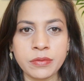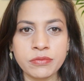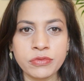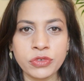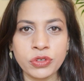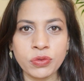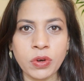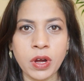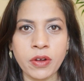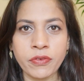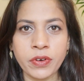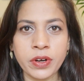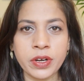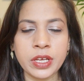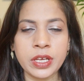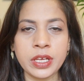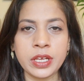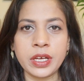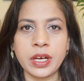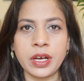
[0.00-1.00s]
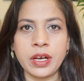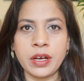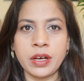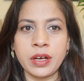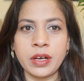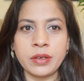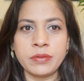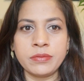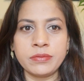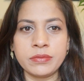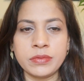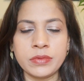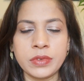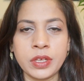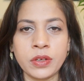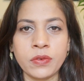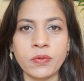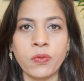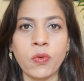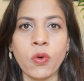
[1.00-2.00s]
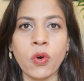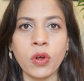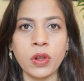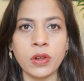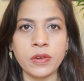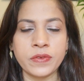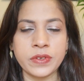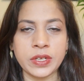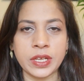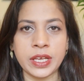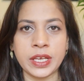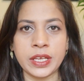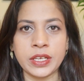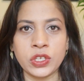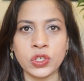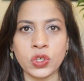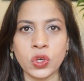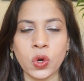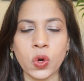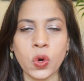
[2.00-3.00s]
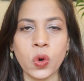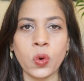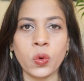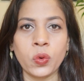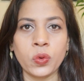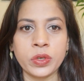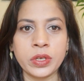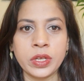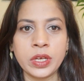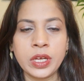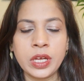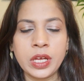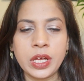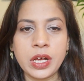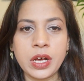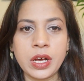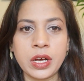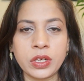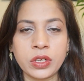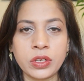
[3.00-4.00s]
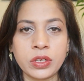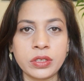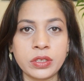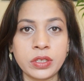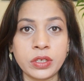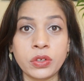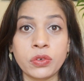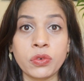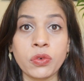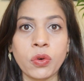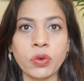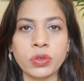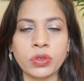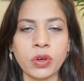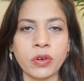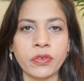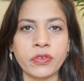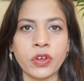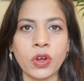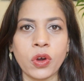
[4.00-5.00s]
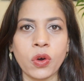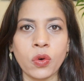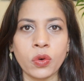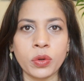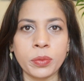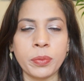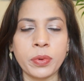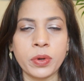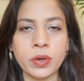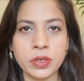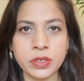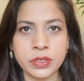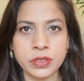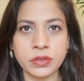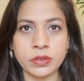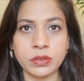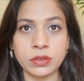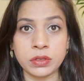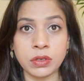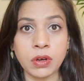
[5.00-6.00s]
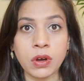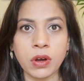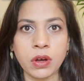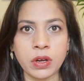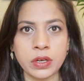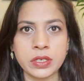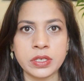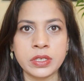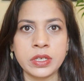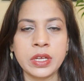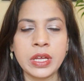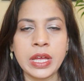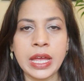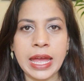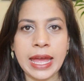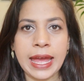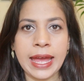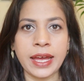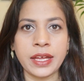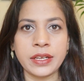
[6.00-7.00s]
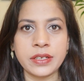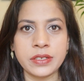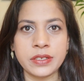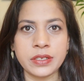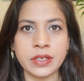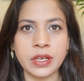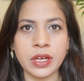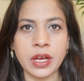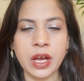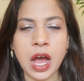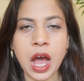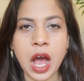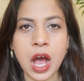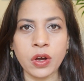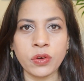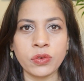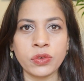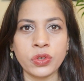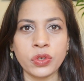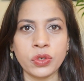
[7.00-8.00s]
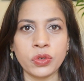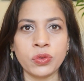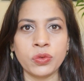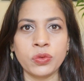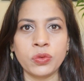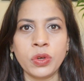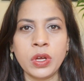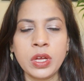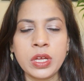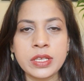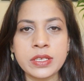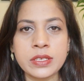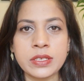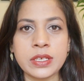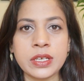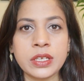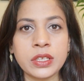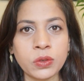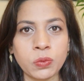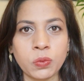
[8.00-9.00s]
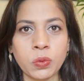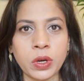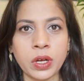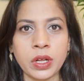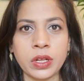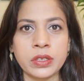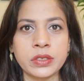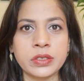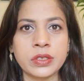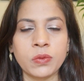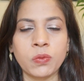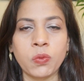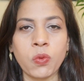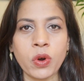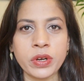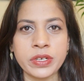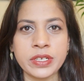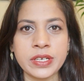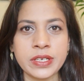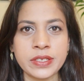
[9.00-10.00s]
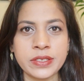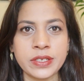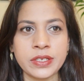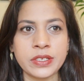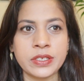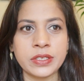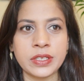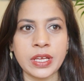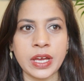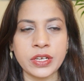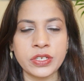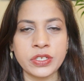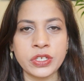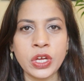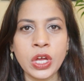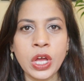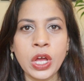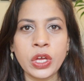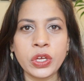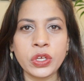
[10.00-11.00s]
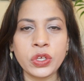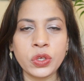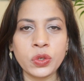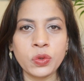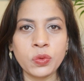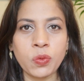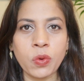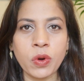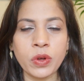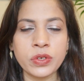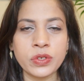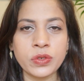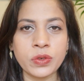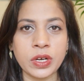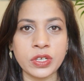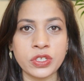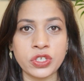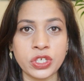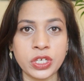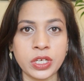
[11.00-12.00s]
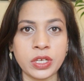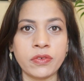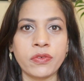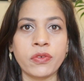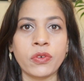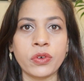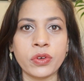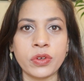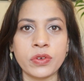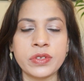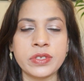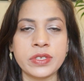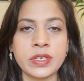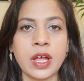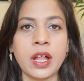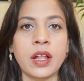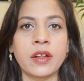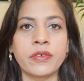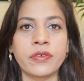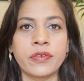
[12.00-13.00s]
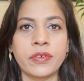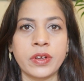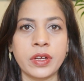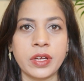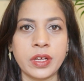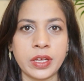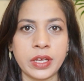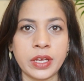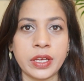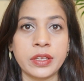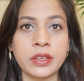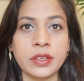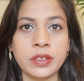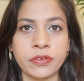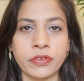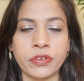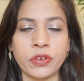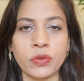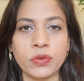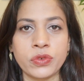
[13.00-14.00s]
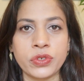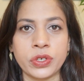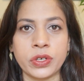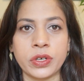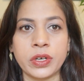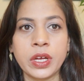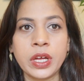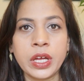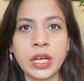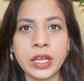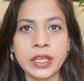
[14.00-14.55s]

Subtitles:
you are very involved in your own the growth of your own personal thought and how you see the world. What is it that you want to achieve for yourself in the future?